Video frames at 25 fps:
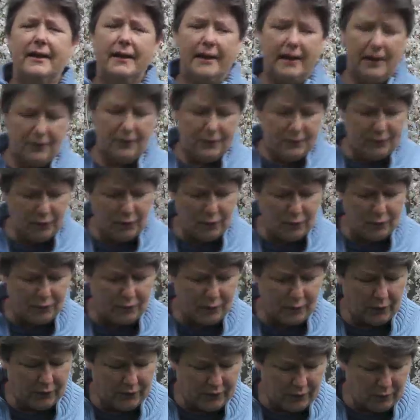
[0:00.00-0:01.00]
he flew
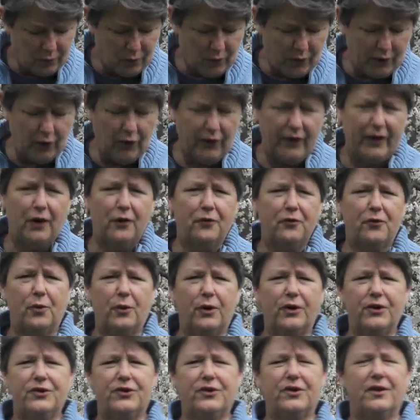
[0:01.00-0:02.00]
for the Royal Air
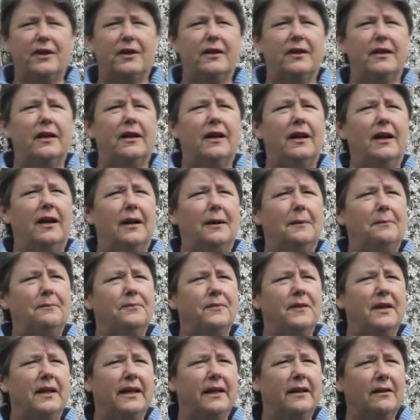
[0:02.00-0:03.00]
Force in
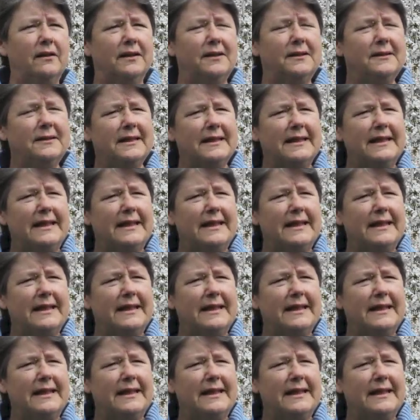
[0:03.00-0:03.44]
England,